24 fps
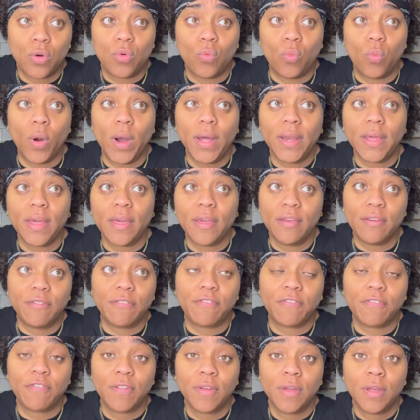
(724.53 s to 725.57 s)
what
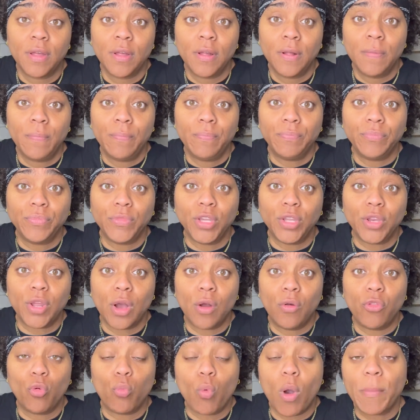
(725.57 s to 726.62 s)
if, you
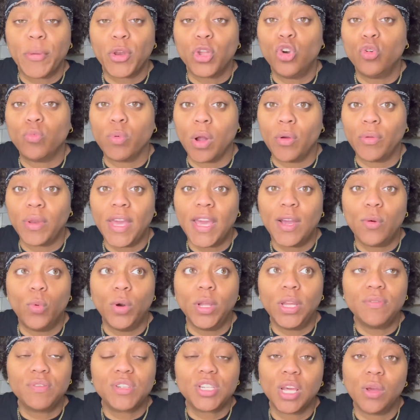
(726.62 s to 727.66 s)
know, the woman who wrote in,
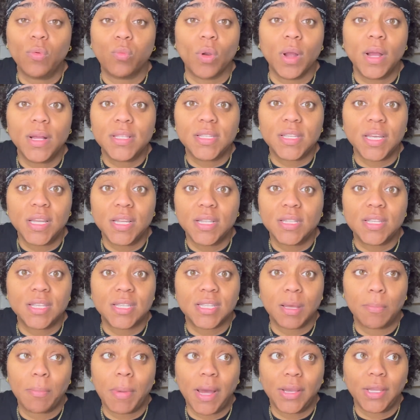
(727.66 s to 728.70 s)
what if she runs into
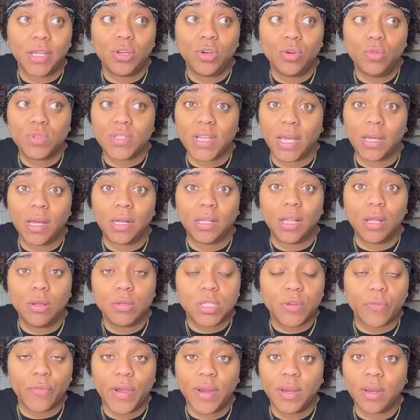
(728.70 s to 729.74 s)
somebody who's like a
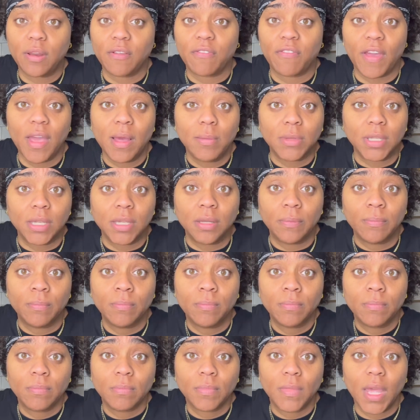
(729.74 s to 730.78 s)
close friend of the family?
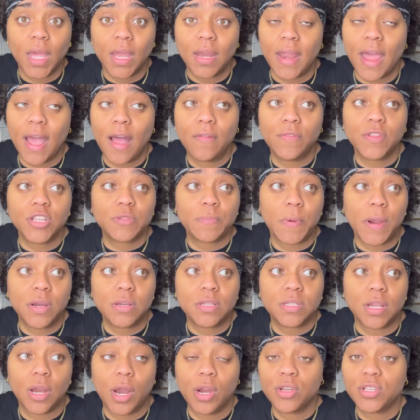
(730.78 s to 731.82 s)
And now this
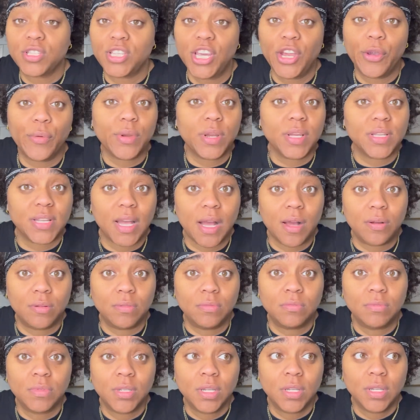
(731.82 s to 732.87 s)
person, her secret is
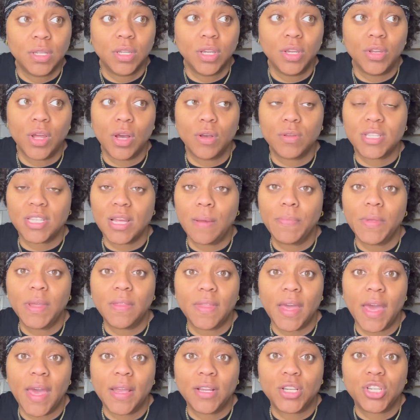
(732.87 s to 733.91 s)
out, you know, something
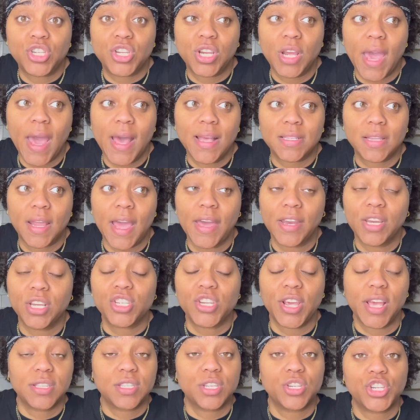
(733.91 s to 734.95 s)
that she hasn't had a
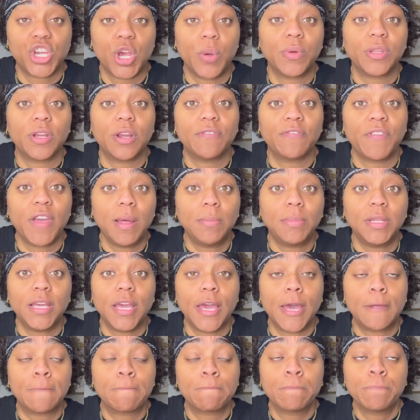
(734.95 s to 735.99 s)
chance to share with her family
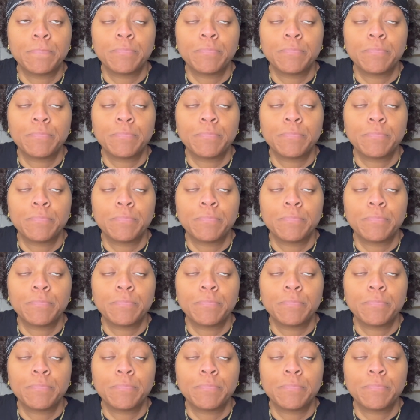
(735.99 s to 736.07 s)
yet.